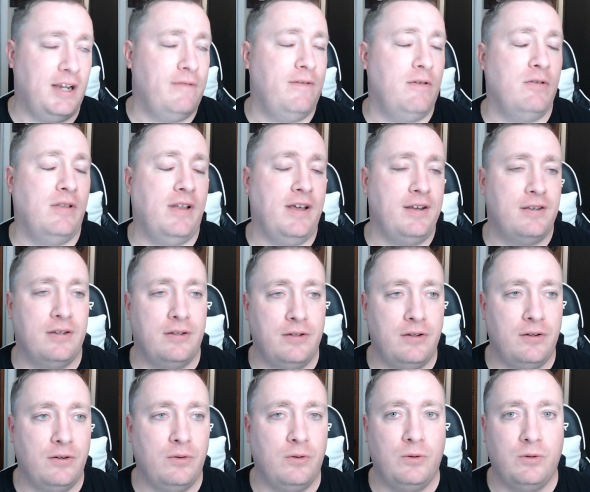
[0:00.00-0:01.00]
if you like to
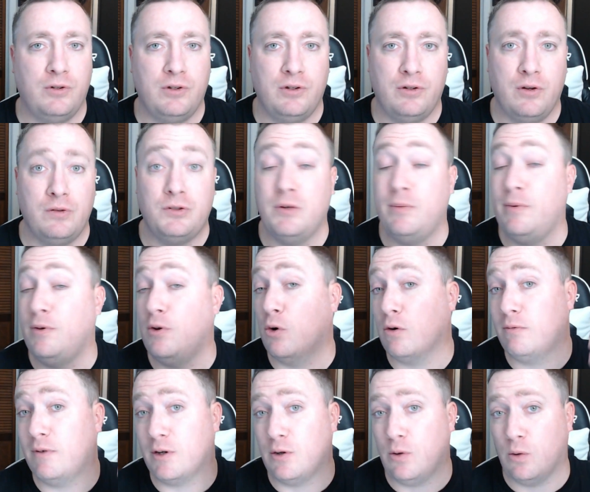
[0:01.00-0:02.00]
do YouTubing
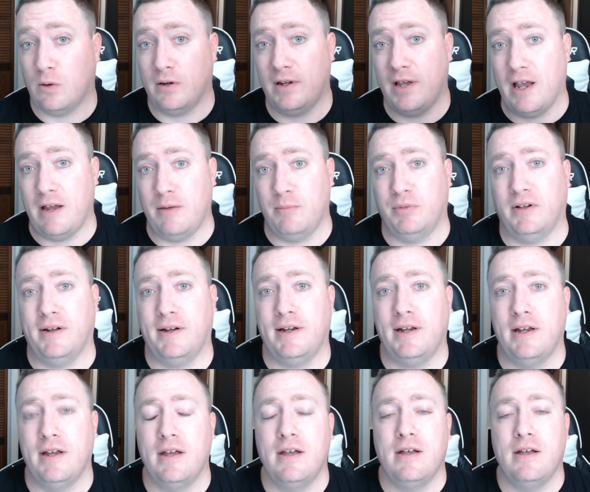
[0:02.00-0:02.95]
or record gameplay.